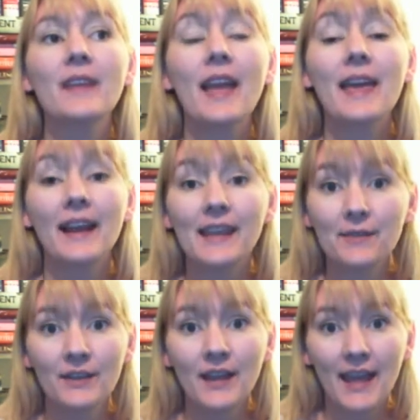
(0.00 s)
and I
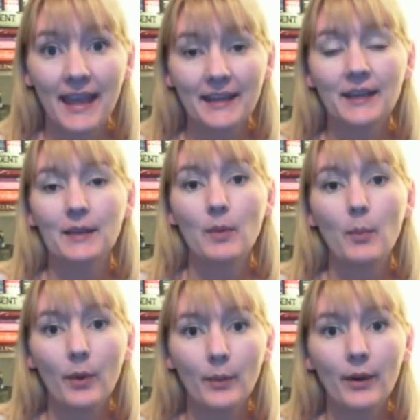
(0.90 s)
even handed him a
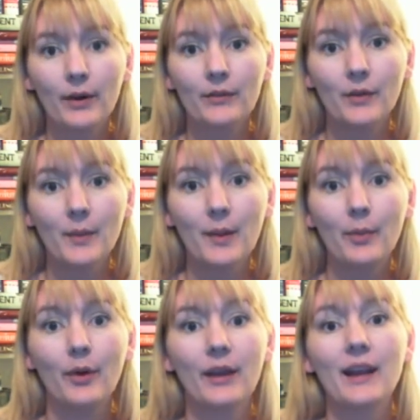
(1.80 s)
bookmark for my
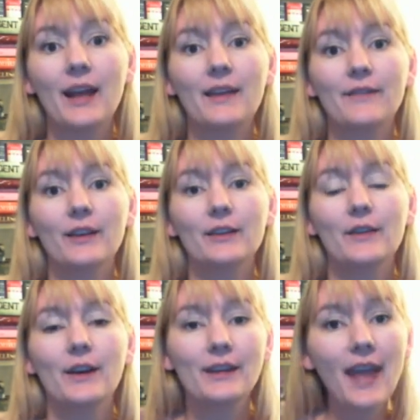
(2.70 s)
book, and I felt a
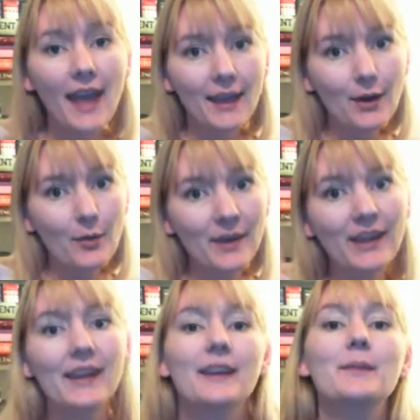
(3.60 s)
very, yay, go
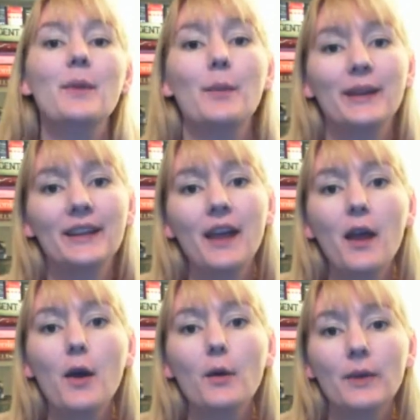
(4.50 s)
me, moment
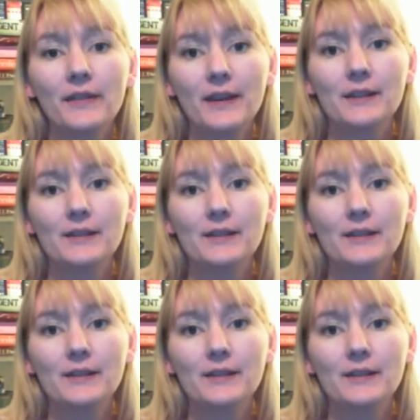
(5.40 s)
right there.